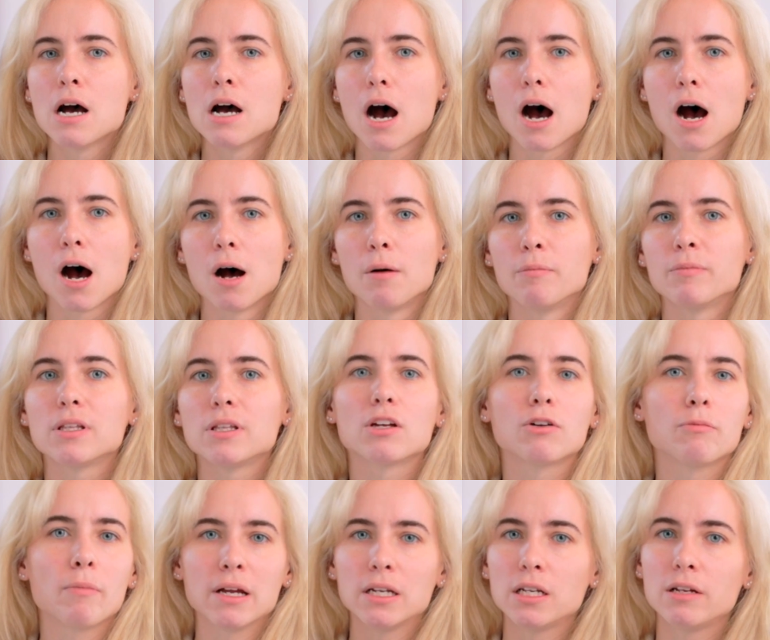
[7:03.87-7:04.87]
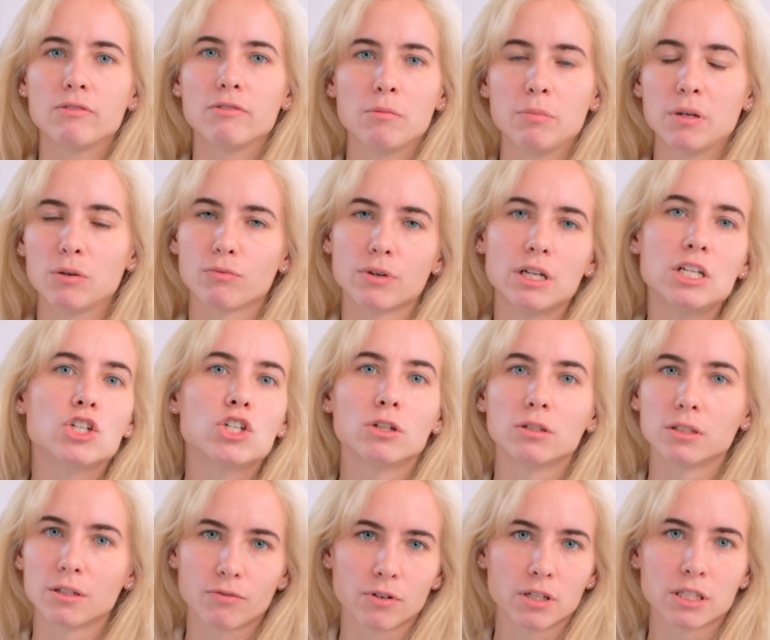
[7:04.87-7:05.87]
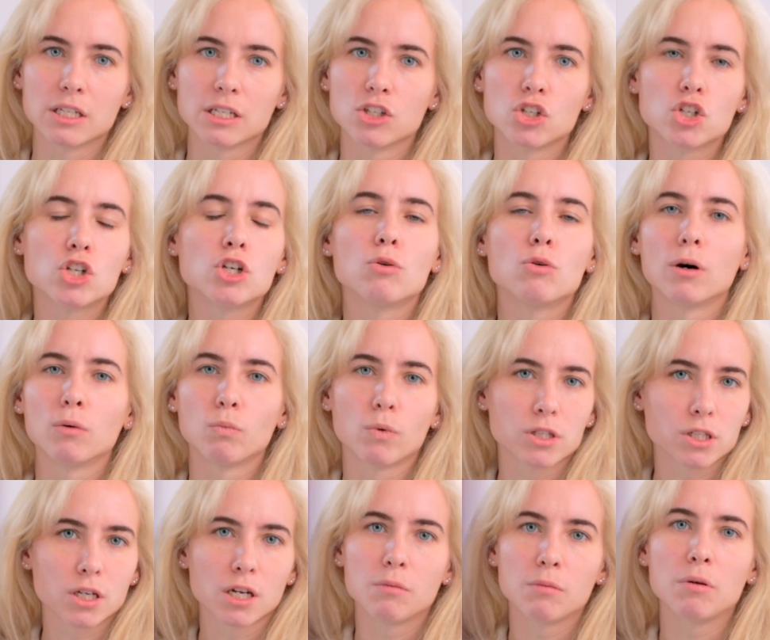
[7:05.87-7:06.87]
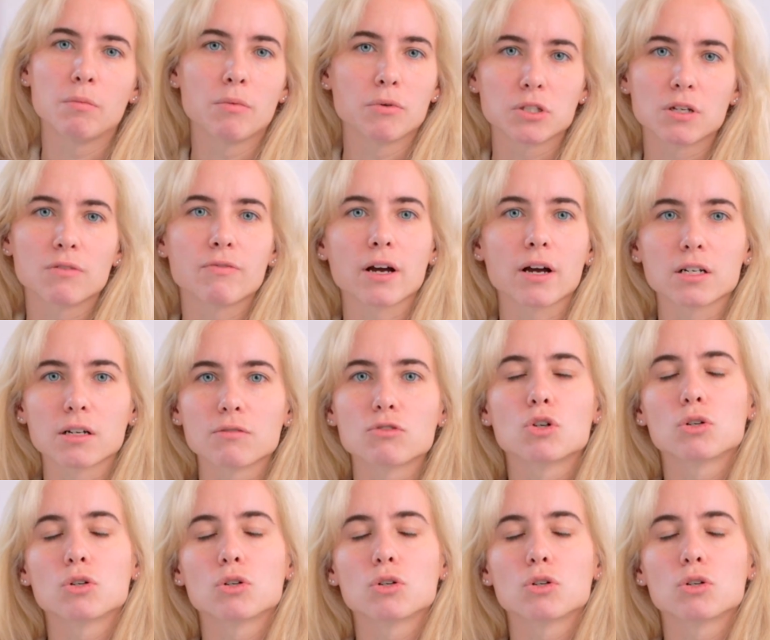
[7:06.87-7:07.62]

There might even be regional differences too on what's going to be most effective.